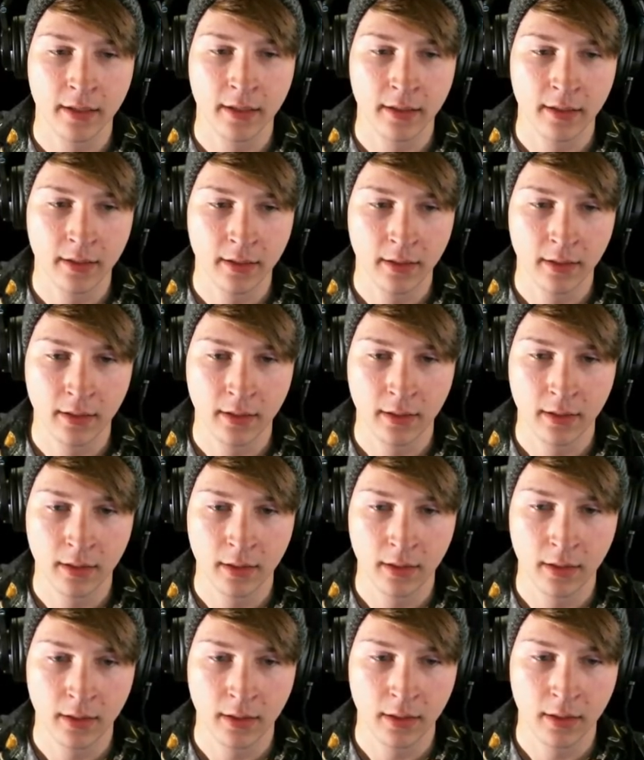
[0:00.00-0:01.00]
Also put on
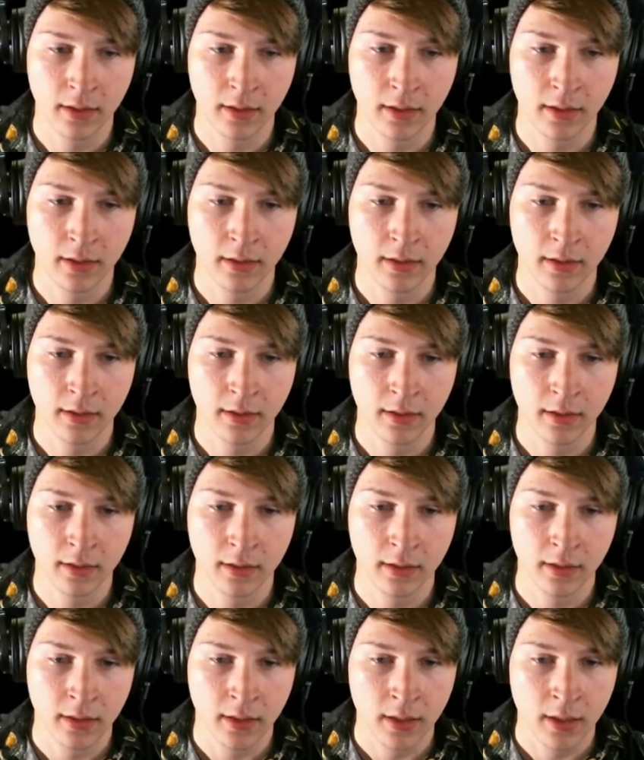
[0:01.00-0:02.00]
the. It gets hurt.
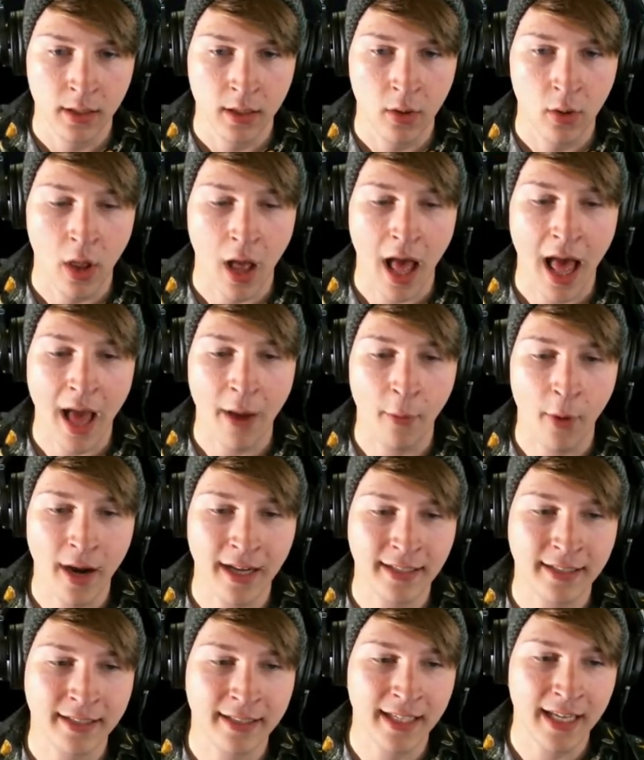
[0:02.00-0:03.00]
Well, I want
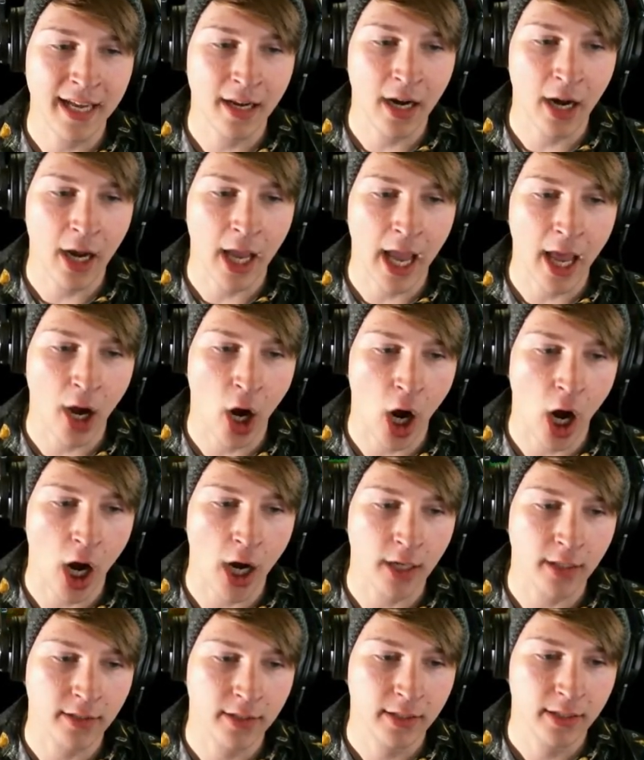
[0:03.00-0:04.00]
to see it get
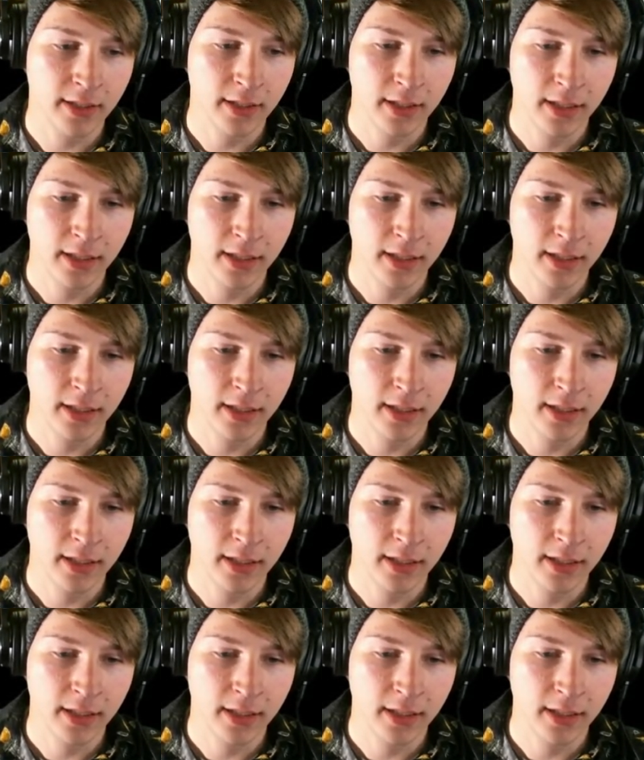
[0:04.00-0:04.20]
hurt.